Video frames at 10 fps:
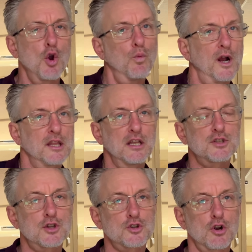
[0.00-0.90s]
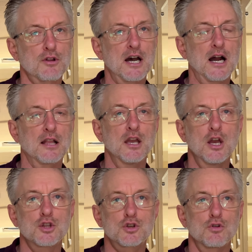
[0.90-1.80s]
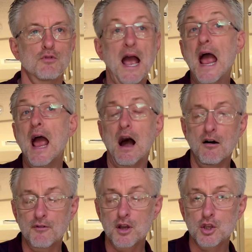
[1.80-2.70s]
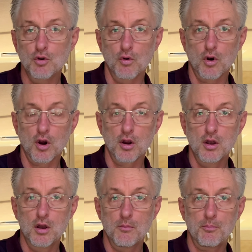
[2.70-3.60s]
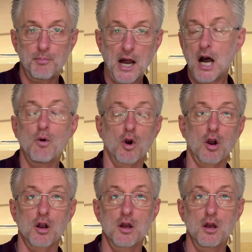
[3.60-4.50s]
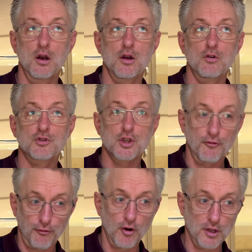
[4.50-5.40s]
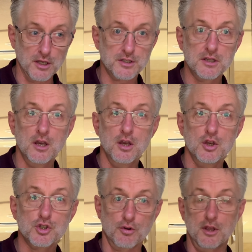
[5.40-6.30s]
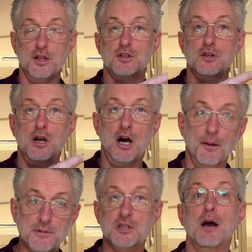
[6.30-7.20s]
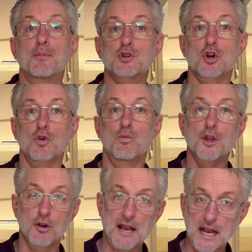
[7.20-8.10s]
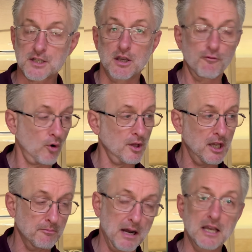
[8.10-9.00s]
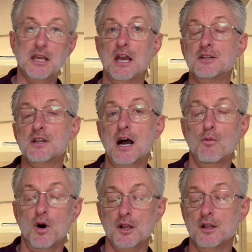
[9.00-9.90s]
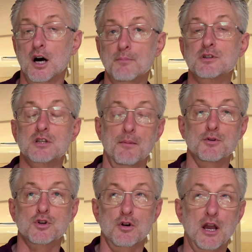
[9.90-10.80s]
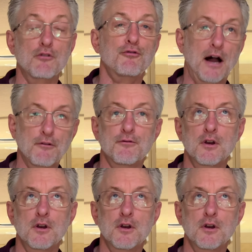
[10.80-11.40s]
when it needs to turn on to have your power to the furnace so that it's up to temperature when you're asking for it. In my case, I want it up to temperature at 5